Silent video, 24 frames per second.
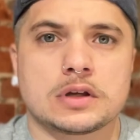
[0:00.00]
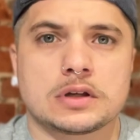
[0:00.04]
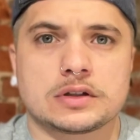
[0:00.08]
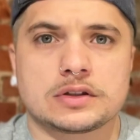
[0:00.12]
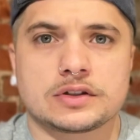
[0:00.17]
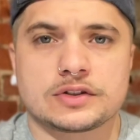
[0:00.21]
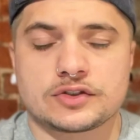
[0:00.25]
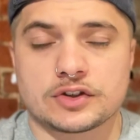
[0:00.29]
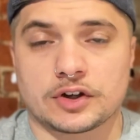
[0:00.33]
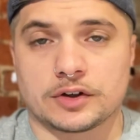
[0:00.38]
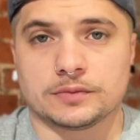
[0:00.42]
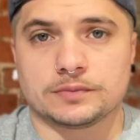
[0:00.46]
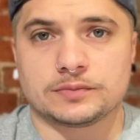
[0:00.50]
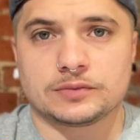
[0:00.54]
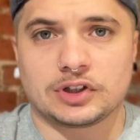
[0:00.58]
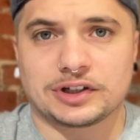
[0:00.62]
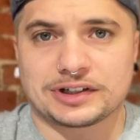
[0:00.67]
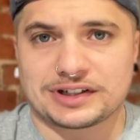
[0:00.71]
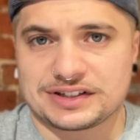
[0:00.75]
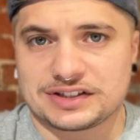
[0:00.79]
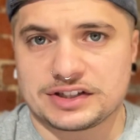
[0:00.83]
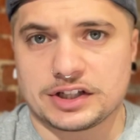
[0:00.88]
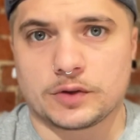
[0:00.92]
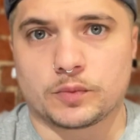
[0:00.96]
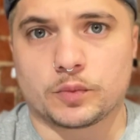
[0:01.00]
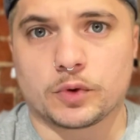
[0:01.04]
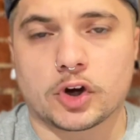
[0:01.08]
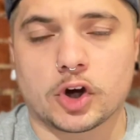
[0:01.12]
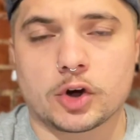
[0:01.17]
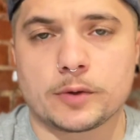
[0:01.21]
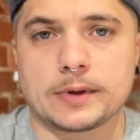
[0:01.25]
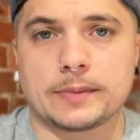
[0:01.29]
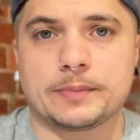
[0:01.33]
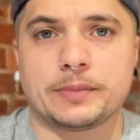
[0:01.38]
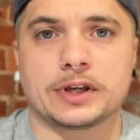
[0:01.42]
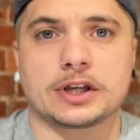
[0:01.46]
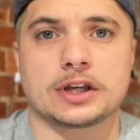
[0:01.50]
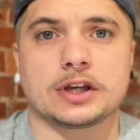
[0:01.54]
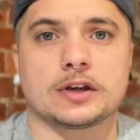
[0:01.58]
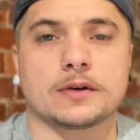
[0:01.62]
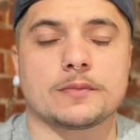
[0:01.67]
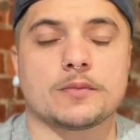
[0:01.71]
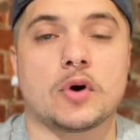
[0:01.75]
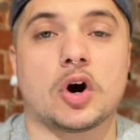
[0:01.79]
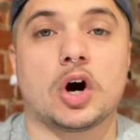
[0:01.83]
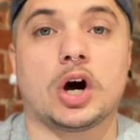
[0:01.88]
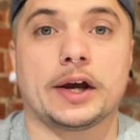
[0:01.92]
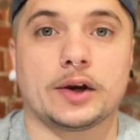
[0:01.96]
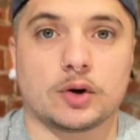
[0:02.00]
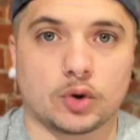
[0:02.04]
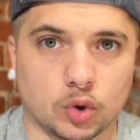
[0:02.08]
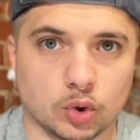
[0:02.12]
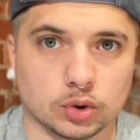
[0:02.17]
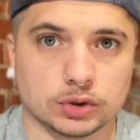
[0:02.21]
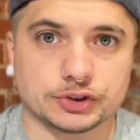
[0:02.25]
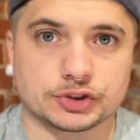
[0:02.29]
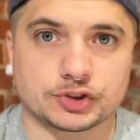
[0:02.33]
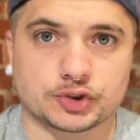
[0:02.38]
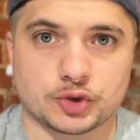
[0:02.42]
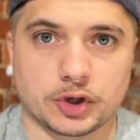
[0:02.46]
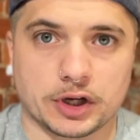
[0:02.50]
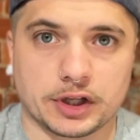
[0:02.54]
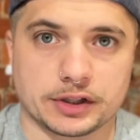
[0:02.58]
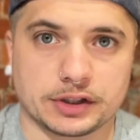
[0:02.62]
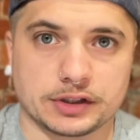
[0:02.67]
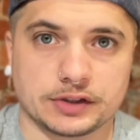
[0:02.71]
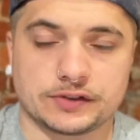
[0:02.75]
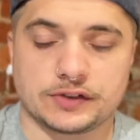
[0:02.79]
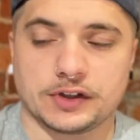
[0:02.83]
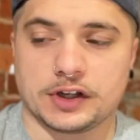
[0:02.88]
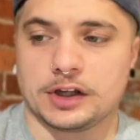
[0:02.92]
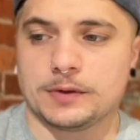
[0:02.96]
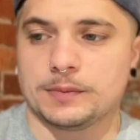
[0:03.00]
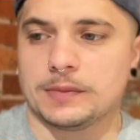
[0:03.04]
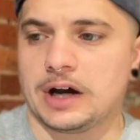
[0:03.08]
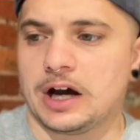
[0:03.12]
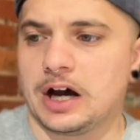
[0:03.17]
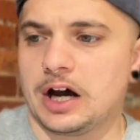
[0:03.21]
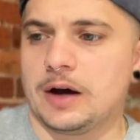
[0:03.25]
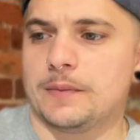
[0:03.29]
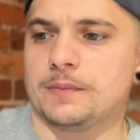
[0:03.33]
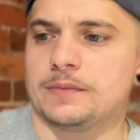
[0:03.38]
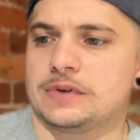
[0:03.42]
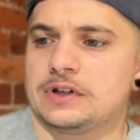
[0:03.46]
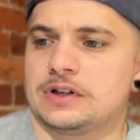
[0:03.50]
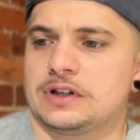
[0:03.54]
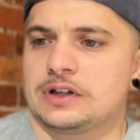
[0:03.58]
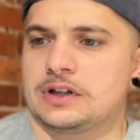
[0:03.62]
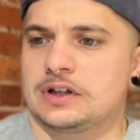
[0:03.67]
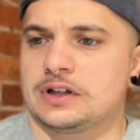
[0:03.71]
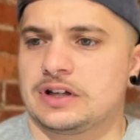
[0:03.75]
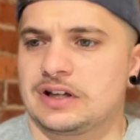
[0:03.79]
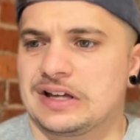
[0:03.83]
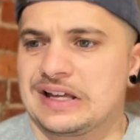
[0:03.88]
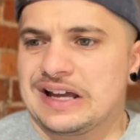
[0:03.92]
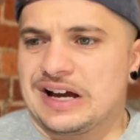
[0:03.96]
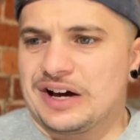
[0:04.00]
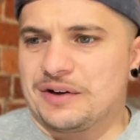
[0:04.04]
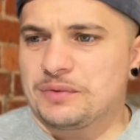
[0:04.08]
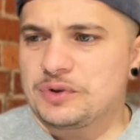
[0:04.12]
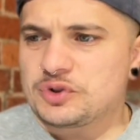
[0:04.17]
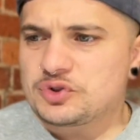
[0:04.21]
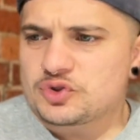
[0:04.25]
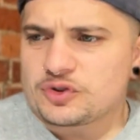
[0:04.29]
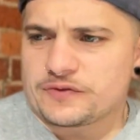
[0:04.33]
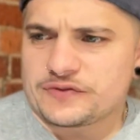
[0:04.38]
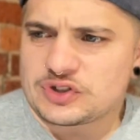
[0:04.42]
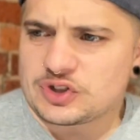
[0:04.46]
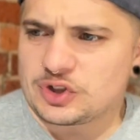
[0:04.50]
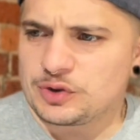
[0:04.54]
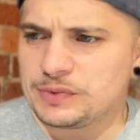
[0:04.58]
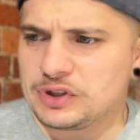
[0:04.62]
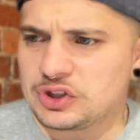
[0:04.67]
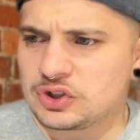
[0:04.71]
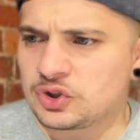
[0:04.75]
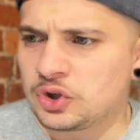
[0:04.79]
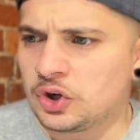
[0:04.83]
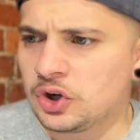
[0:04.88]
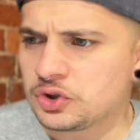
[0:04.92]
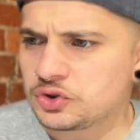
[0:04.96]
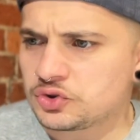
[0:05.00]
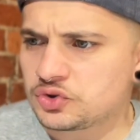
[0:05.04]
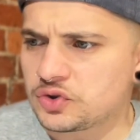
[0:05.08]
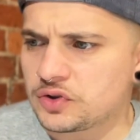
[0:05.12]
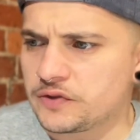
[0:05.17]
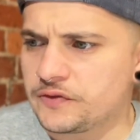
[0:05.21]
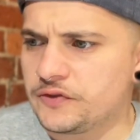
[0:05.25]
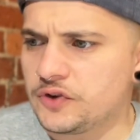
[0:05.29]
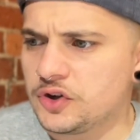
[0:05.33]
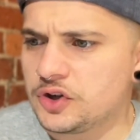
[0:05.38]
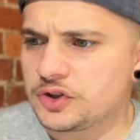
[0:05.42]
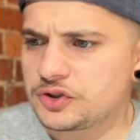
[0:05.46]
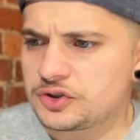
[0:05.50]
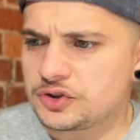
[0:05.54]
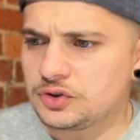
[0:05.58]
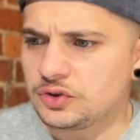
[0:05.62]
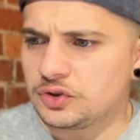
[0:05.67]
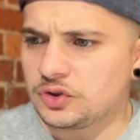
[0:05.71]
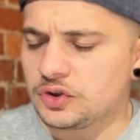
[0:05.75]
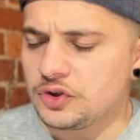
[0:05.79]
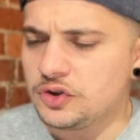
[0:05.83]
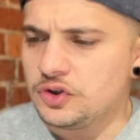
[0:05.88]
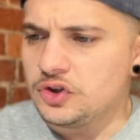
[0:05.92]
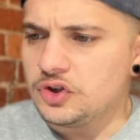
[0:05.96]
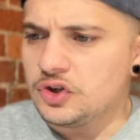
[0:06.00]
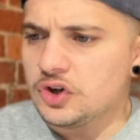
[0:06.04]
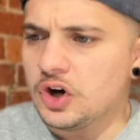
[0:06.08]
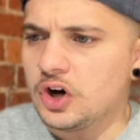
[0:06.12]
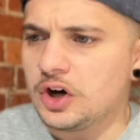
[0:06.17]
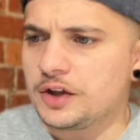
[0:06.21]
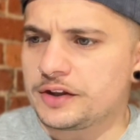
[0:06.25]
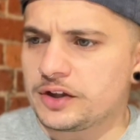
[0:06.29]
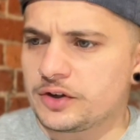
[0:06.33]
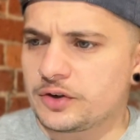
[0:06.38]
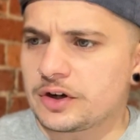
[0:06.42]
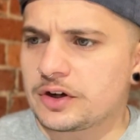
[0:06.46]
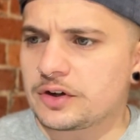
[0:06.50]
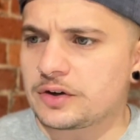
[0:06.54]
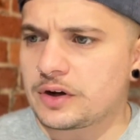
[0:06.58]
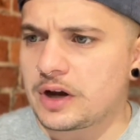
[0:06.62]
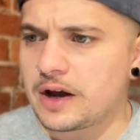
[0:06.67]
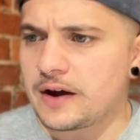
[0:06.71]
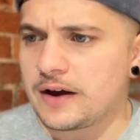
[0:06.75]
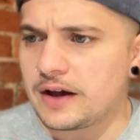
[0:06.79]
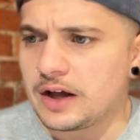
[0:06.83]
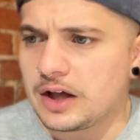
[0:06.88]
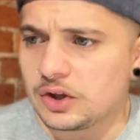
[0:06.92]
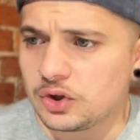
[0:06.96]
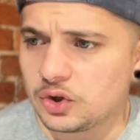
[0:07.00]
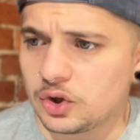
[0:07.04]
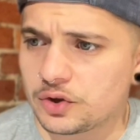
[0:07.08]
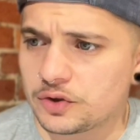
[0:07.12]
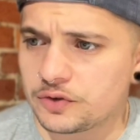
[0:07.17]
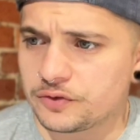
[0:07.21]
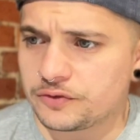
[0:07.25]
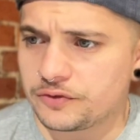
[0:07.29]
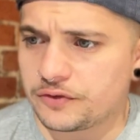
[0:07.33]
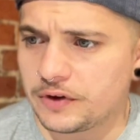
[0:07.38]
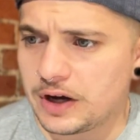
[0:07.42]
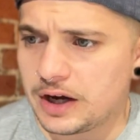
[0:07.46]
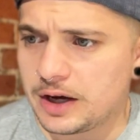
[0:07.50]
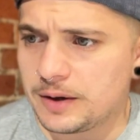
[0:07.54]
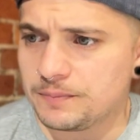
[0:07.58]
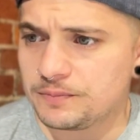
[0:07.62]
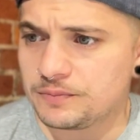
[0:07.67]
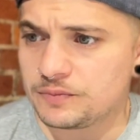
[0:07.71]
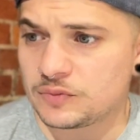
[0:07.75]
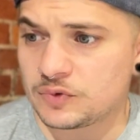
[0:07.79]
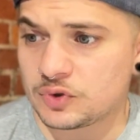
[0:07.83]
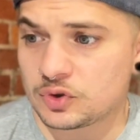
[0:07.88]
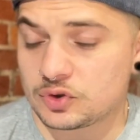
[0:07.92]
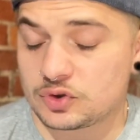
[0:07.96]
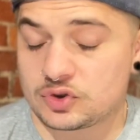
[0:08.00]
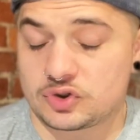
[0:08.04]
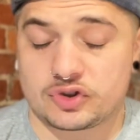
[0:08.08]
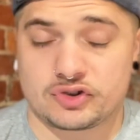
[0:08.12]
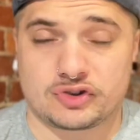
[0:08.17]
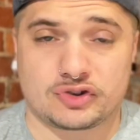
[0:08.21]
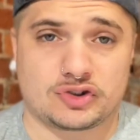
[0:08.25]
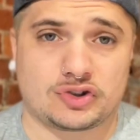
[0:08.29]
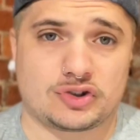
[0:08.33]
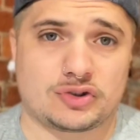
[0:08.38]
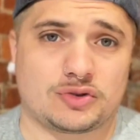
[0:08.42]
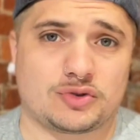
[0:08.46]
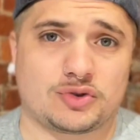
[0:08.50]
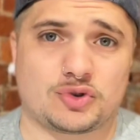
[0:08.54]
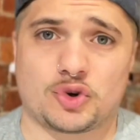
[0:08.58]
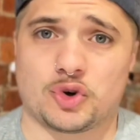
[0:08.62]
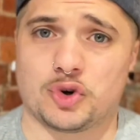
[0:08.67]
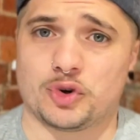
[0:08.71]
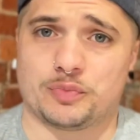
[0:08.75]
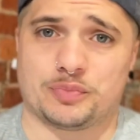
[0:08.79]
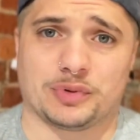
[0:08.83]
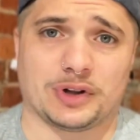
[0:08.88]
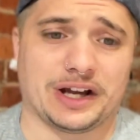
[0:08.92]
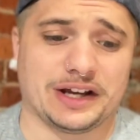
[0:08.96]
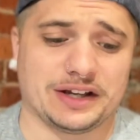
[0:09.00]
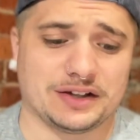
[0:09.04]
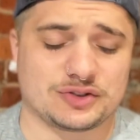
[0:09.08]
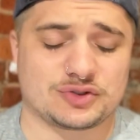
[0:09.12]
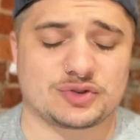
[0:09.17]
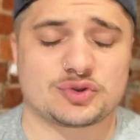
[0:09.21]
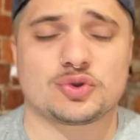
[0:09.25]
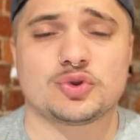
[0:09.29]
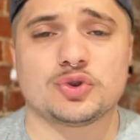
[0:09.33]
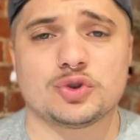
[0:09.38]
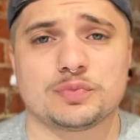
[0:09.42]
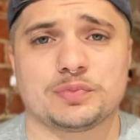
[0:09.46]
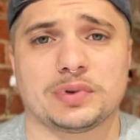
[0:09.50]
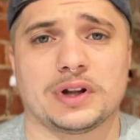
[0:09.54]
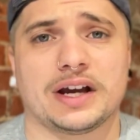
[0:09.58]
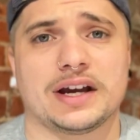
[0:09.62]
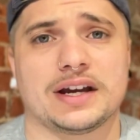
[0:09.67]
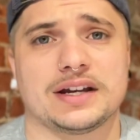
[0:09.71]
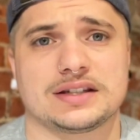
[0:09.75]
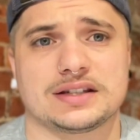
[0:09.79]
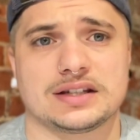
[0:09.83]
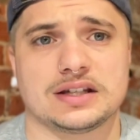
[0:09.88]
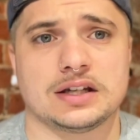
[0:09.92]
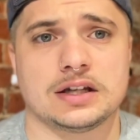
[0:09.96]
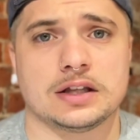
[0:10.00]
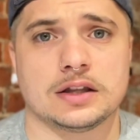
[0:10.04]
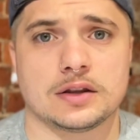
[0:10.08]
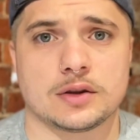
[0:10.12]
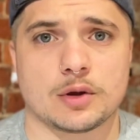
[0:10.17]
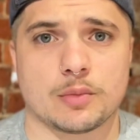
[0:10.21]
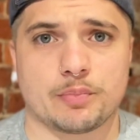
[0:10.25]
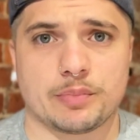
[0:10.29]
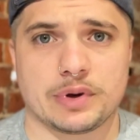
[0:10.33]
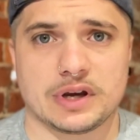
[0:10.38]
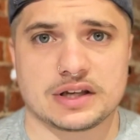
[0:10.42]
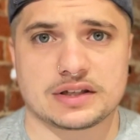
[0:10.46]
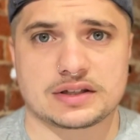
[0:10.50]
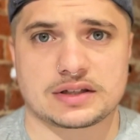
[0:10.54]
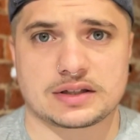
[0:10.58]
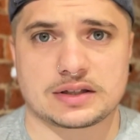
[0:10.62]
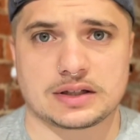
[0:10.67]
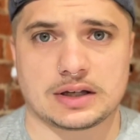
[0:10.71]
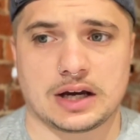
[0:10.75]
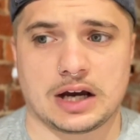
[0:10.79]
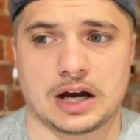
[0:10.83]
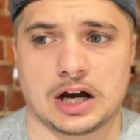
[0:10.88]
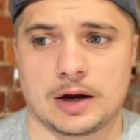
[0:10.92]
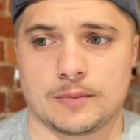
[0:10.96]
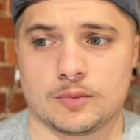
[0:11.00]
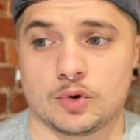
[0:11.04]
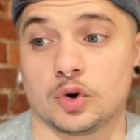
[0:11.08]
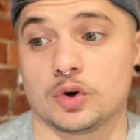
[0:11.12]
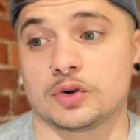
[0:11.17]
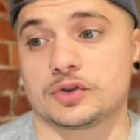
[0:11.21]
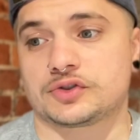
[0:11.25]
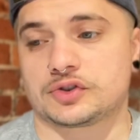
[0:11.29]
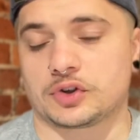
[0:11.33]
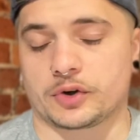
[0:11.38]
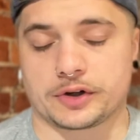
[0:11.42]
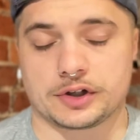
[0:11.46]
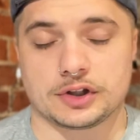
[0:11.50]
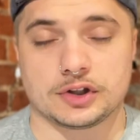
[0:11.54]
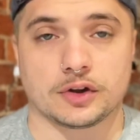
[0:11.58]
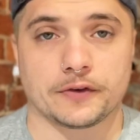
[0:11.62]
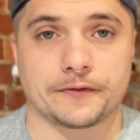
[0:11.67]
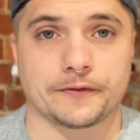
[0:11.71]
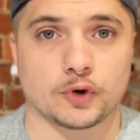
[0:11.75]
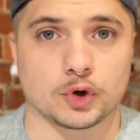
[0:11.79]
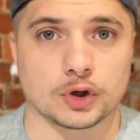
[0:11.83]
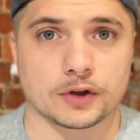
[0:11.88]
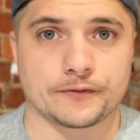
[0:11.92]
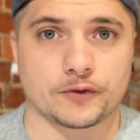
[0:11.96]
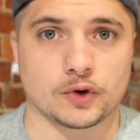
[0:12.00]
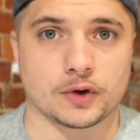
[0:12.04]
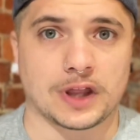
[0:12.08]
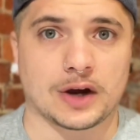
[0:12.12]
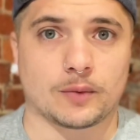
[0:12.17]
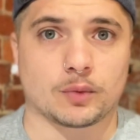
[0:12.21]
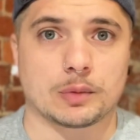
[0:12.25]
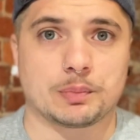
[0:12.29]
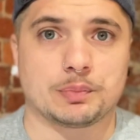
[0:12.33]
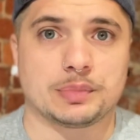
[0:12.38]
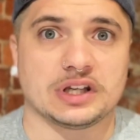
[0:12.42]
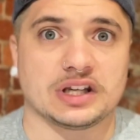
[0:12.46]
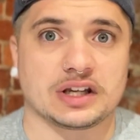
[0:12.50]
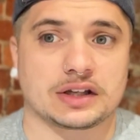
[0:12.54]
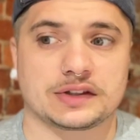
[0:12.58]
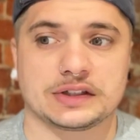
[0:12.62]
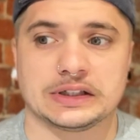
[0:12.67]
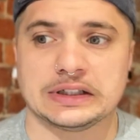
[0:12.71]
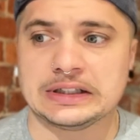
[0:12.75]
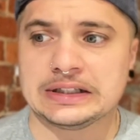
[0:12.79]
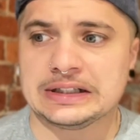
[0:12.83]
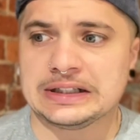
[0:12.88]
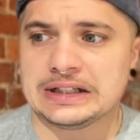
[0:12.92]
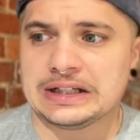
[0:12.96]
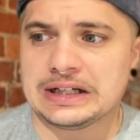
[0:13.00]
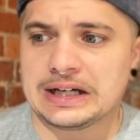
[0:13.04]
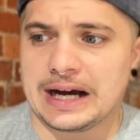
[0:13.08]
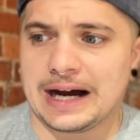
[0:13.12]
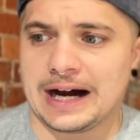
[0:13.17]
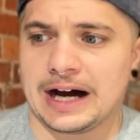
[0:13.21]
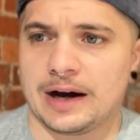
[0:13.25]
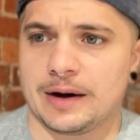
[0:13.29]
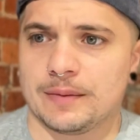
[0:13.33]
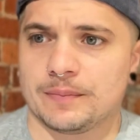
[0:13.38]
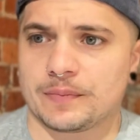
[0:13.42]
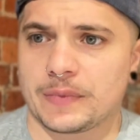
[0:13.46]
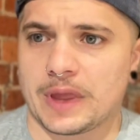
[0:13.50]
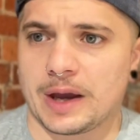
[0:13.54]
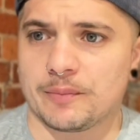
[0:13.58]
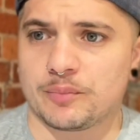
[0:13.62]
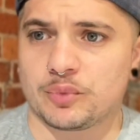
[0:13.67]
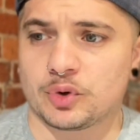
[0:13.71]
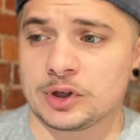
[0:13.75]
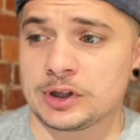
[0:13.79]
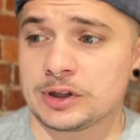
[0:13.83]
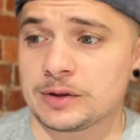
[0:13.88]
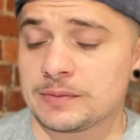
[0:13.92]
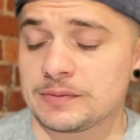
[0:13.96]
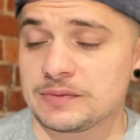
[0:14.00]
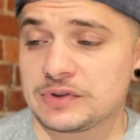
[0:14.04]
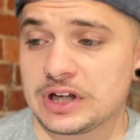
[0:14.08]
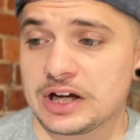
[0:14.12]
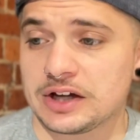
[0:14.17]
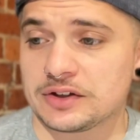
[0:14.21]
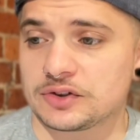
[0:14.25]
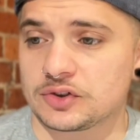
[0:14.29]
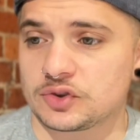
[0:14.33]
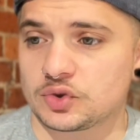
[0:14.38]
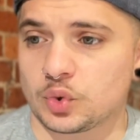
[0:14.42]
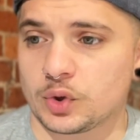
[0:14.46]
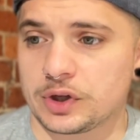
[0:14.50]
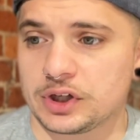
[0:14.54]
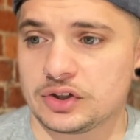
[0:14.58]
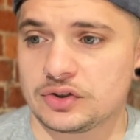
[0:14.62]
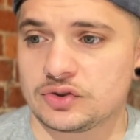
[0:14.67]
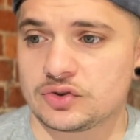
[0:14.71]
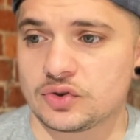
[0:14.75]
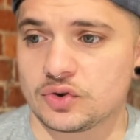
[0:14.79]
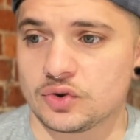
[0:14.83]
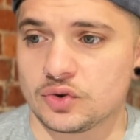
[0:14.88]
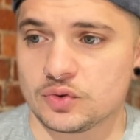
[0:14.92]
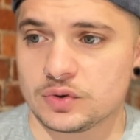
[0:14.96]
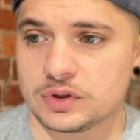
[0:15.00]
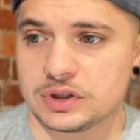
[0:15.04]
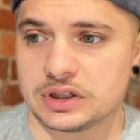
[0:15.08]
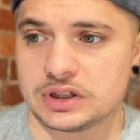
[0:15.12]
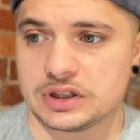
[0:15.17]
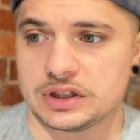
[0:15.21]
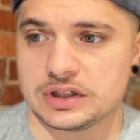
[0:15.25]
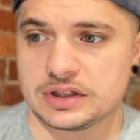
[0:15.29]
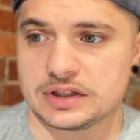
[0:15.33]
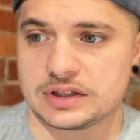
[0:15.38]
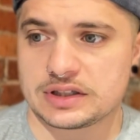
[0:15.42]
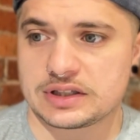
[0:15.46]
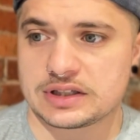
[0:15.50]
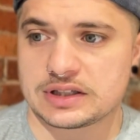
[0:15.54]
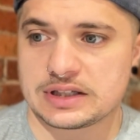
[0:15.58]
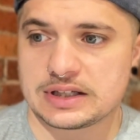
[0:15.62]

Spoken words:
So, like I said, we're going to be picking my All-Australian team. I'm not sure if it's going to be controversial or not. There are a lot of good players in the best, in the 44 that were picked. And putting them down to 22 is